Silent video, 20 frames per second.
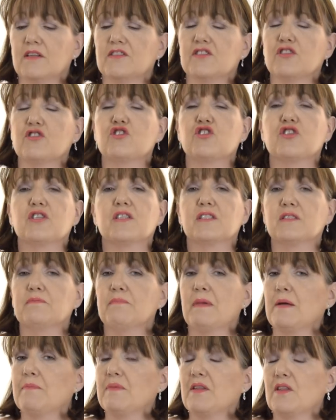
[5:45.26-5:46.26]
such as
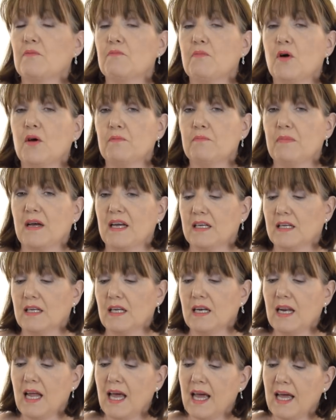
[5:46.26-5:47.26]
maybe the Mon by
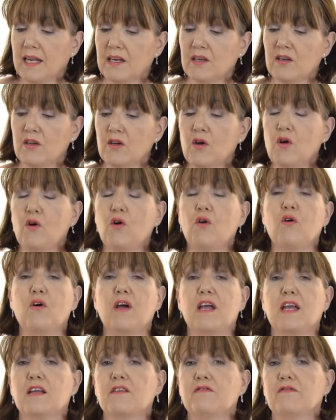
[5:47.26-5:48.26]
Galan, or
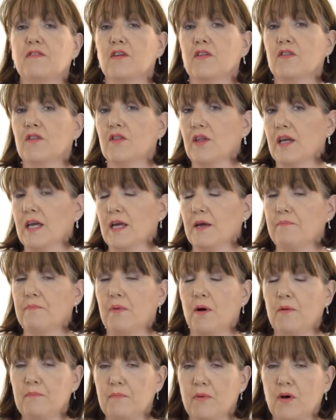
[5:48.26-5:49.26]
even the
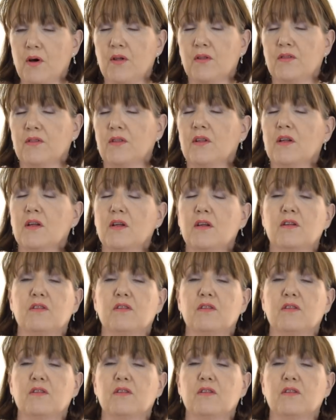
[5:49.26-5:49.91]
Bonbon,